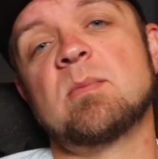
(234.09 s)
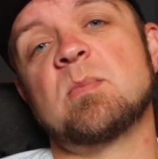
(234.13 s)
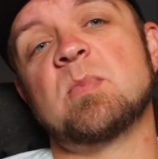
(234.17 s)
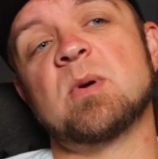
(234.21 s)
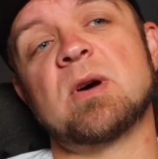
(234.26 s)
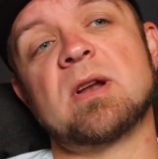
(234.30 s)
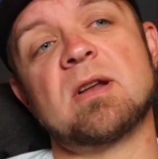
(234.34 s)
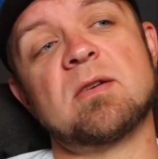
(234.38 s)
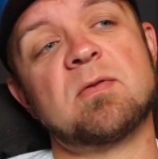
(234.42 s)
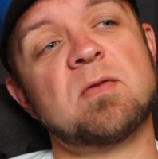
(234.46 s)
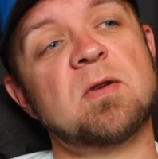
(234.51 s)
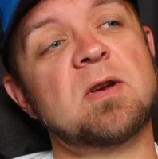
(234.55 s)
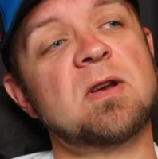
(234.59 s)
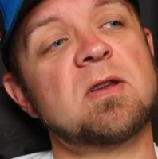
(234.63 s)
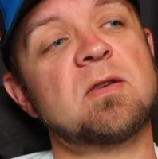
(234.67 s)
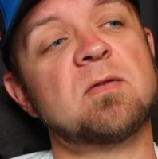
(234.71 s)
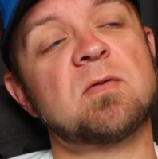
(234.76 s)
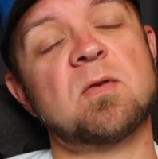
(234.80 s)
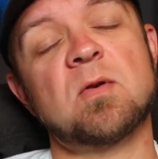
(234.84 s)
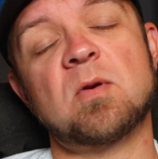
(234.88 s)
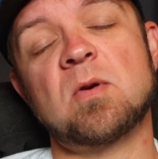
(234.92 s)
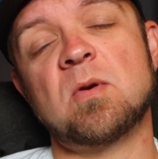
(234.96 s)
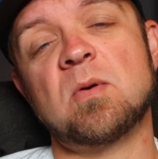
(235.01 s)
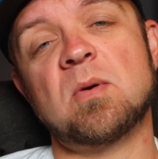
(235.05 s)
But Affinity
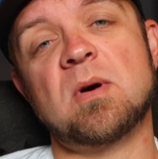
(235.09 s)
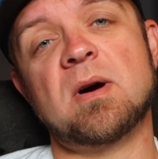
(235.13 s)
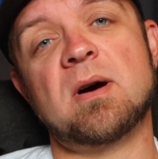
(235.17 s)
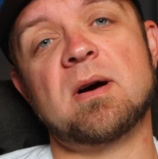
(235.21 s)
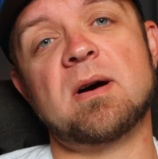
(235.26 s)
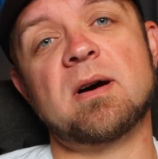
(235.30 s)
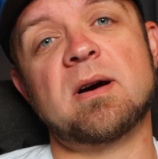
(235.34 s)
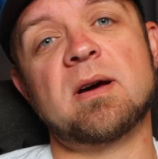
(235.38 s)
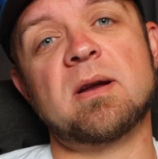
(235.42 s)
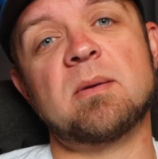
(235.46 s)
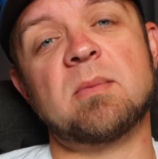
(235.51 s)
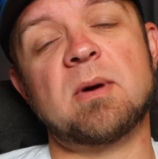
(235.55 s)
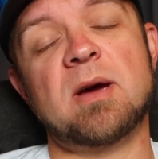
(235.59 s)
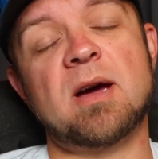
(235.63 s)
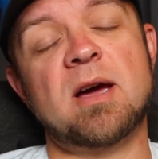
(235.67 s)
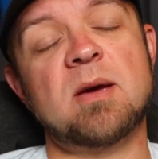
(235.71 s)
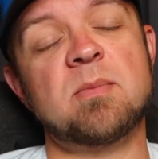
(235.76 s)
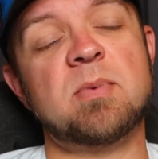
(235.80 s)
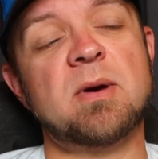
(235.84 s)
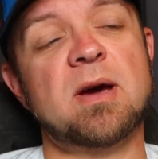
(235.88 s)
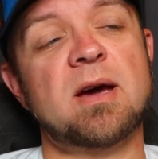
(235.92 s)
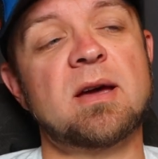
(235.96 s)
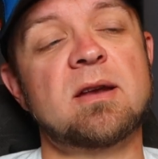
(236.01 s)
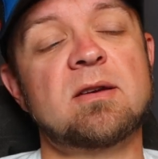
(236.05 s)
Photo on
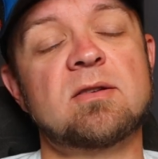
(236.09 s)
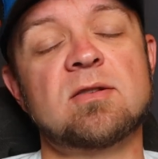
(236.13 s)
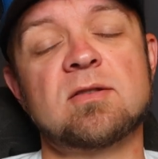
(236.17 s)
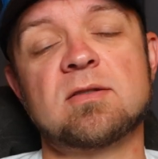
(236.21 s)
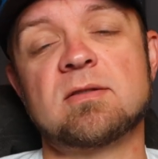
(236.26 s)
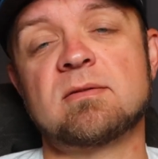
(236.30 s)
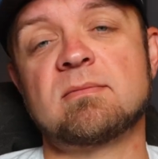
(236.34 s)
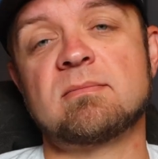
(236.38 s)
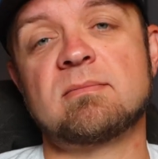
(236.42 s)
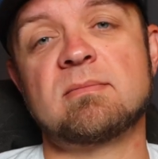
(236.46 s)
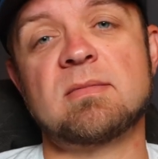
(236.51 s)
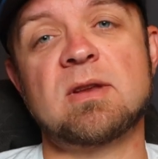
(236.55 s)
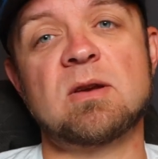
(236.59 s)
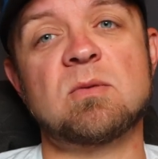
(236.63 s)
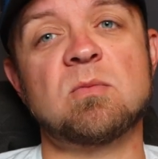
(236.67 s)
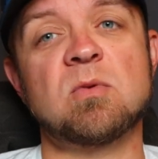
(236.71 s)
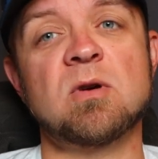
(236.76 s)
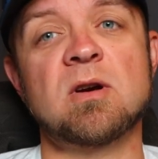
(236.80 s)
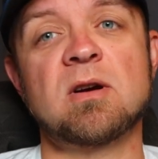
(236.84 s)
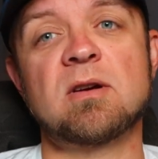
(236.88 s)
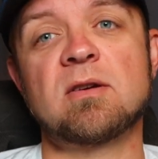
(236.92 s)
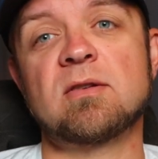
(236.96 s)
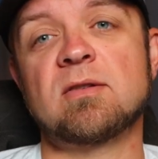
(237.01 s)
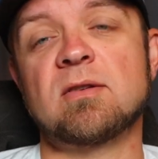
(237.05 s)
my iPad just it
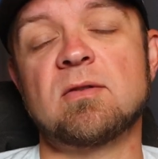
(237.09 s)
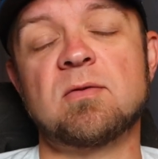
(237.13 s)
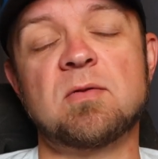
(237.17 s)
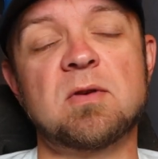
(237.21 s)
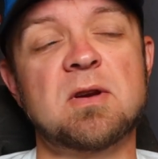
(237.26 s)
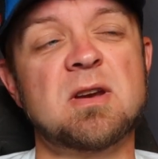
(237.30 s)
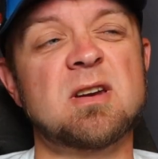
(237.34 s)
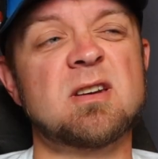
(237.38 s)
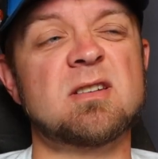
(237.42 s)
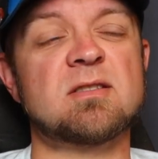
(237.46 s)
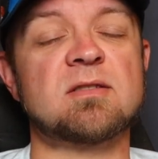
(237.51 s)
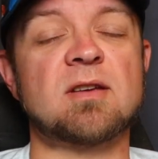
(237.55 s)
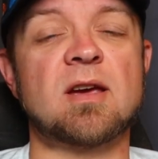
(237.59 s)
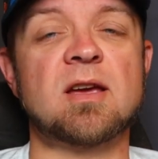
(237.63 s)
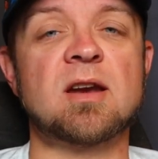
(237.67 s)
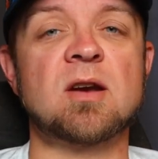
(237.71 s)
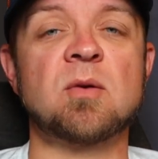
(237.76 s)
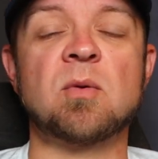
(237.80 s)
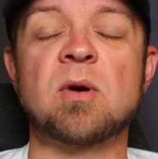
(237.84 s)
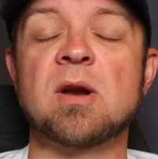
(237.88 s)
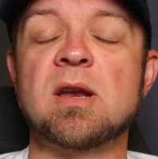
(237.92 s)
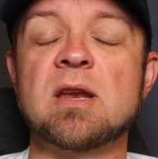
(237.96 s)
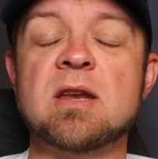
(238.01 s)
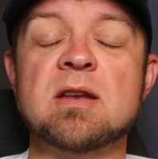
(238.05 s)
works. Affinity
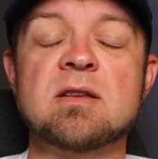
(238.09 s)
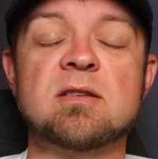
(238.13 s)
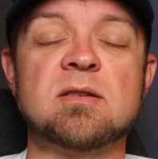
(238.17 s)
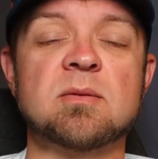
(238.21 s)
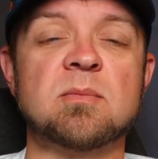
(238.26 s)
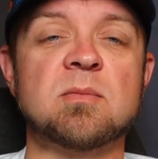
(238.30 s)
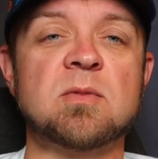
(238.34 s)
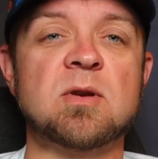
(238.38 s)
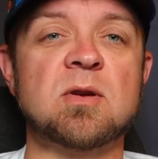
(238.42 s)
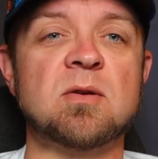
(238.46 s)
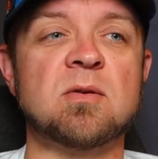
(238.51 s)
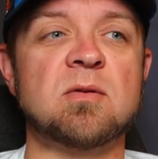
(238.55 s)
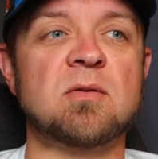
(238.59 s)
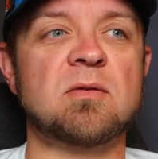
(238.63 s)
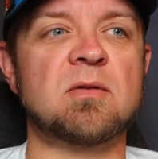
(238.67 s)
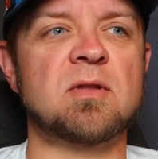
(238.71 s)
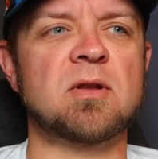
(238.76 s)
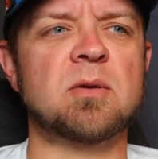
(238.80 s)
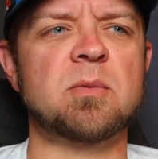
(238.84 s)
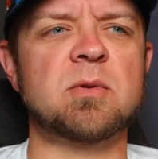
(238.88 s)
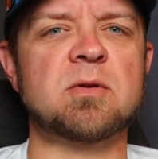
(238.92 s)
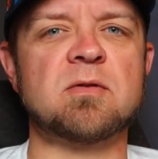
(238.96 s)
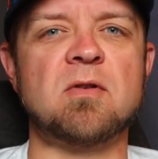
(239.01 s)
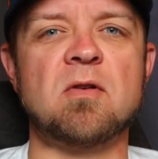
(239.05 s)
Designer when I need some, you know, a
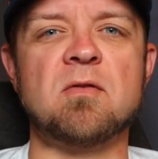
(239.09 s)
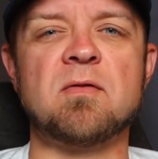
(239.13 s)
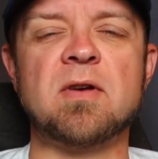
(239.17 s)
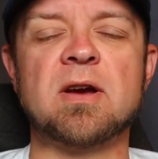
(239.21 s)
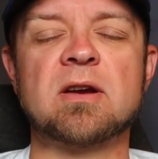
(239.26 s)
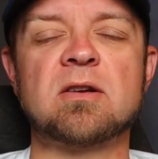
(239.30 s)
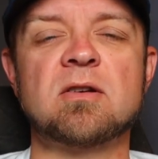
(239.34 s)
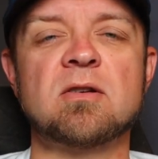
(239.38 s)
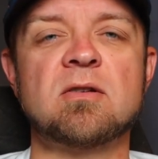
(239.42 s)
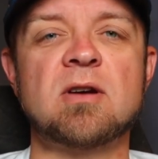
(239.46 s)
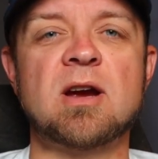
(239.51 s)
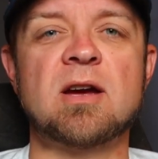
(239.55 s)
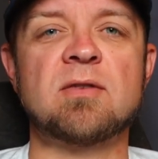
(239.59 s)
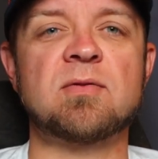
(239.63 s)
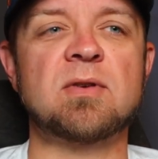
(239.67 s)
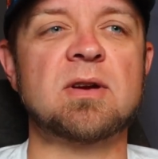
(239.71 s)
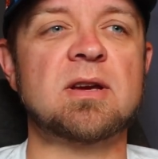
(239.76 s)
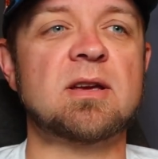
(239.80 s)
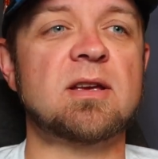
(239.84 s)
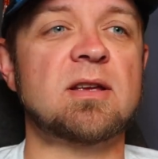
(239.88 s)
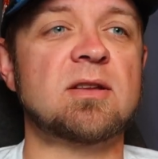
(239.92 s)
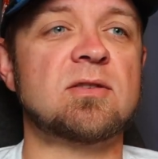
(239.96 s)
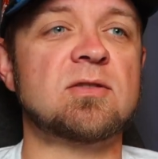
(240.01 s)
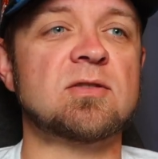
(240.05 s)
little bit of a vector
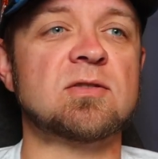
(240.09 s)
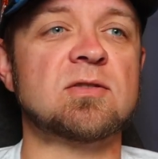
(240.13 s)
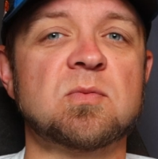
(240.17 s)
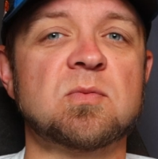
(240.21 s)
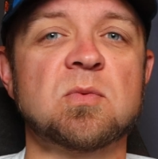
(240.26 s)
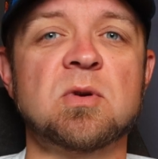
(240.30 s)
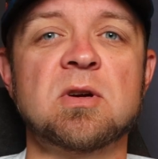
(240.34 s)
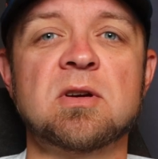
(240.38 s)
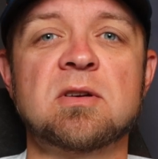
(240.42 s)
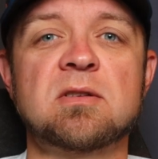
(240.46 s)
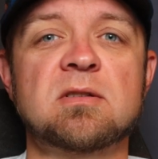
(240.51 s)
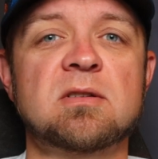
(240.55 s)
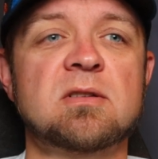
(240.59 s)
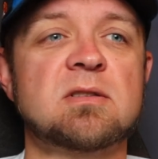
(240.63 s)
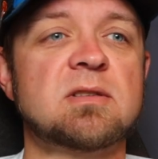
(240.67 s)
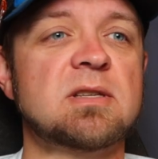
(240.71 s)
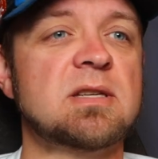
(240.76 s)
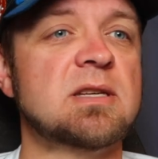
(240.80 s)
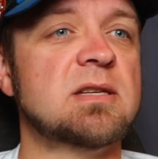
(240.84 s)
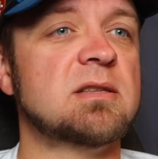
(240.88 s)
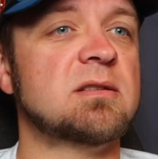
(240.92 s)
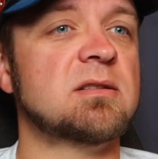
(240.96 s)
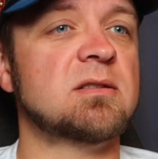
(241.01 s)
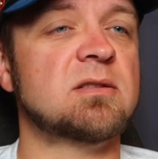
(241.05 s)
graphic, it works. It's
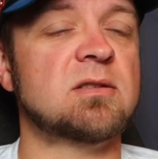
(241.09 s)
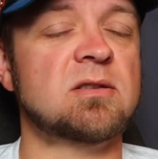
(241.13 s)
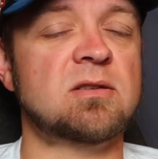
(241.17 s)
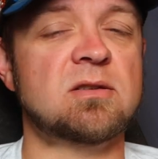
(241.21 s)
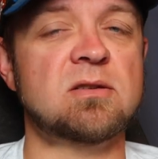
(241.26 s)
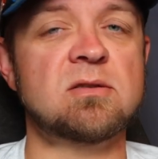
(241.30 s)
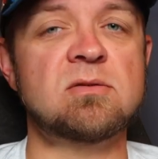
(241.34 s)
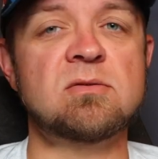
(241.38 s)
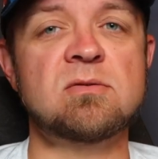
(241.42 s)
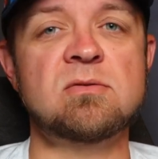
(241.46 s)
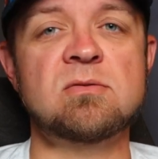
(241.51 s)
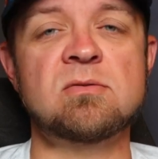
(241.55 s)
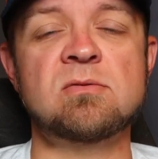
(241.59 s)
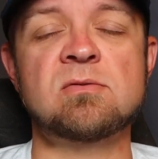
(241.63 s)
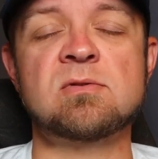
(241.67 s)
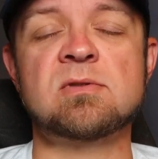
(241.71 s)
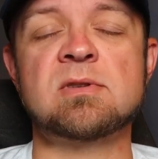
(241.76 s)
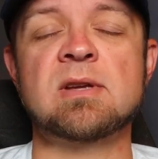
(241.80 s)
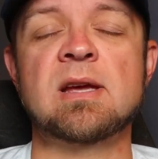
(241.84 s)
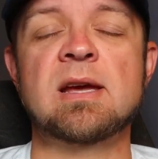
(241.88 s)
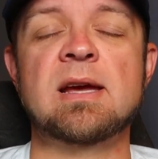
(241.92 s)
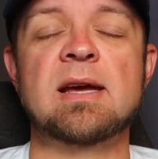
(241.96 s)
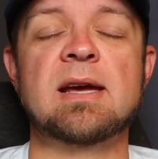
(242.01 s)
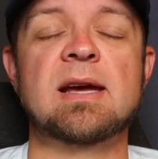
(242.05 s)
easy to
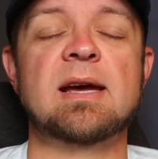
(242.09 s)
use.